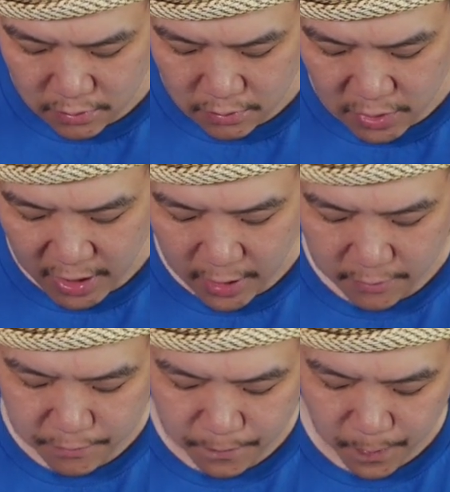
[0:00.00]
But yeah,
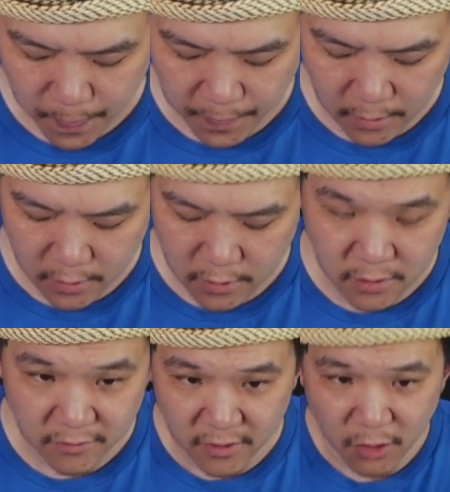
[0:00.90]

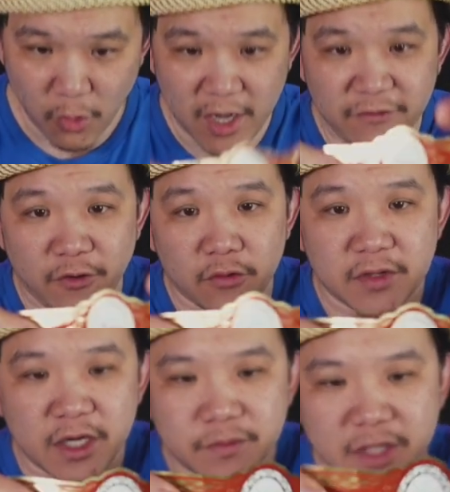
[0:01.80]
away from
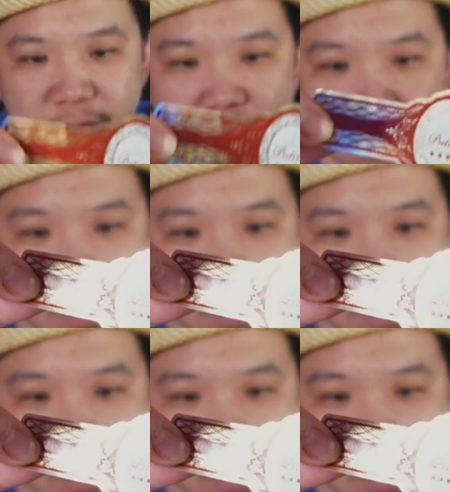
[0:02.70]
their typical